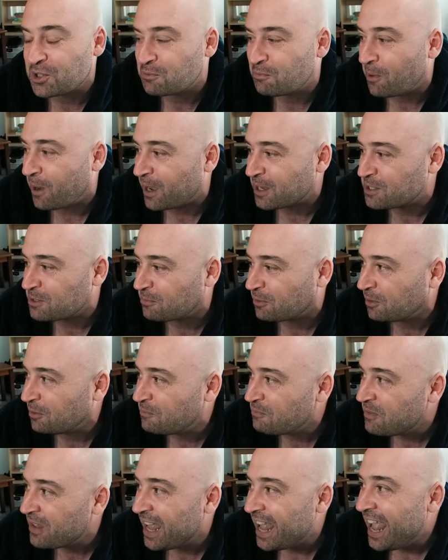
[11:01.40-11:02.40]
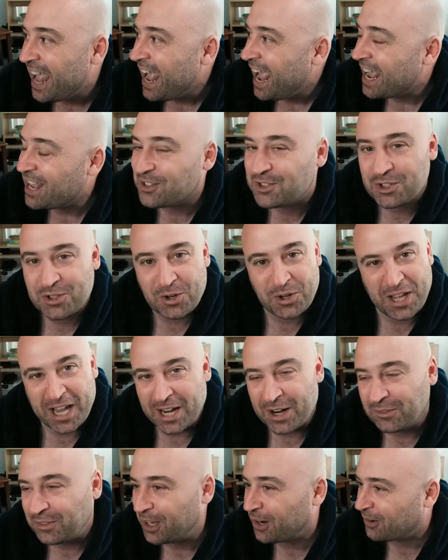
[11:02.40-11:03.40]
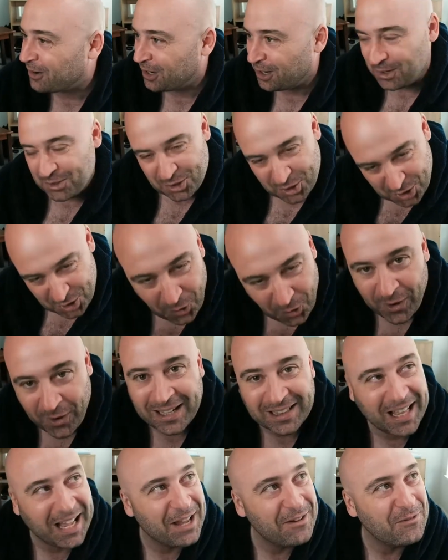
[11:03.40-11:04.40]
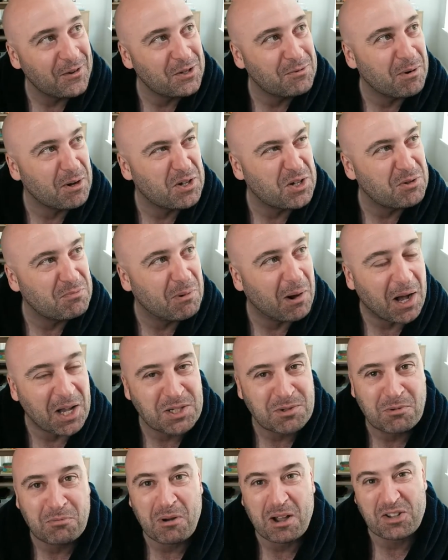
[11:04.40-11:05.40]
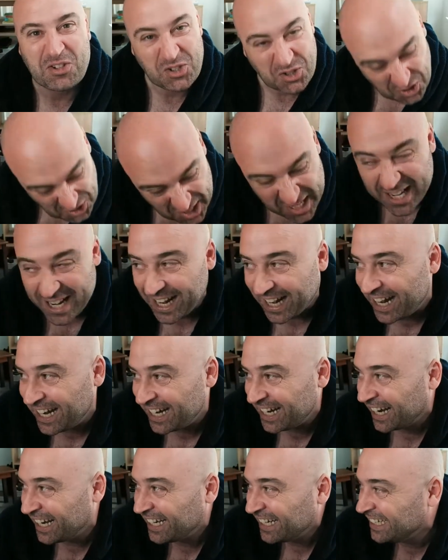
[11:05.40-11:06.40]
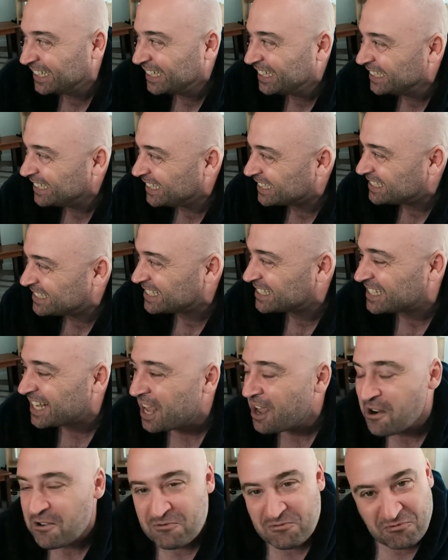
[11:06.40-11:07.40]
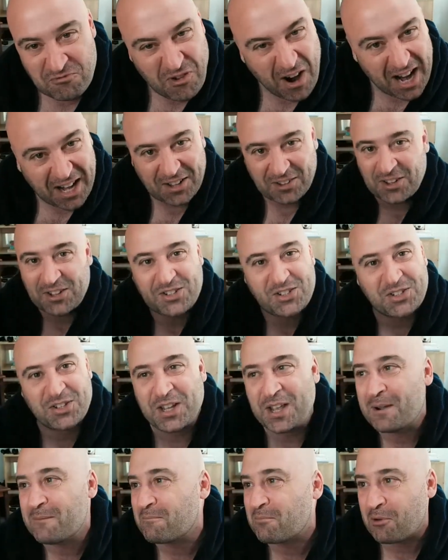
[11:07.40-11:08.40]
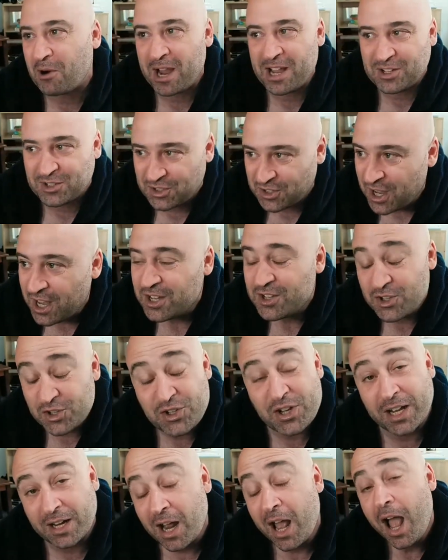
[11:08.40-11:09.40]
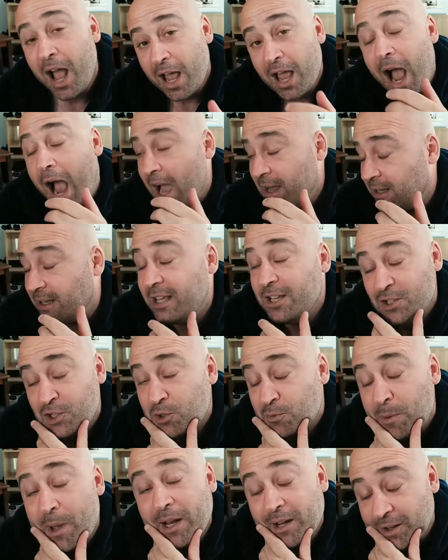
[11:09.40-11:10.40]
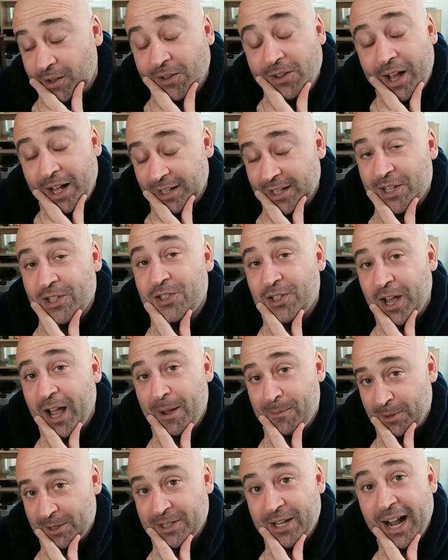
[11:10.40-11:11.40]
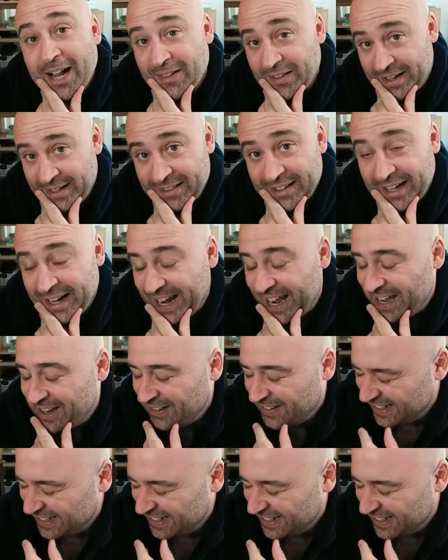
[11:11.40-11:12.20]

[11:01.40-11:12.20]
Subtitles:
as possible, is to get out there and enjoy life as much as possible by sinning. Recklessly embrace sin. He spent a lot less time in Thailand than I.